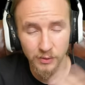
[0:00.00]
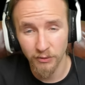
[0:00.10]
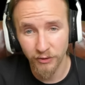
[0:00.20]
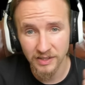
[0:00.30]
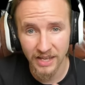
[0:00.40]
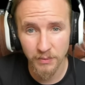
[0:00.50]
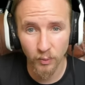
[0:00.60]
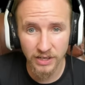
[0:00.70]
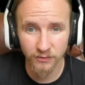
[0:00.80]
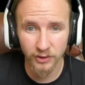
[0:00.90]
So our first game on
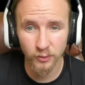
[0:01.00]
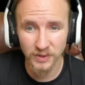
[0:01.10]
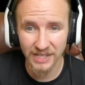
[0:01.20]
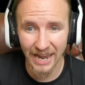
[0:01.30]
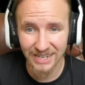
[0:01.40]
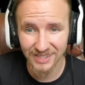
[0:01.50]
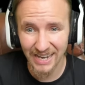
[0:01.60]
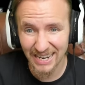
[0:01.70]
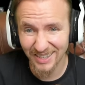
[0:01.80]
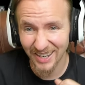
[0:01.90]
Westfield was an ace
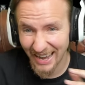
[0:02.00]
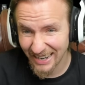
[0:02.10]
tanker,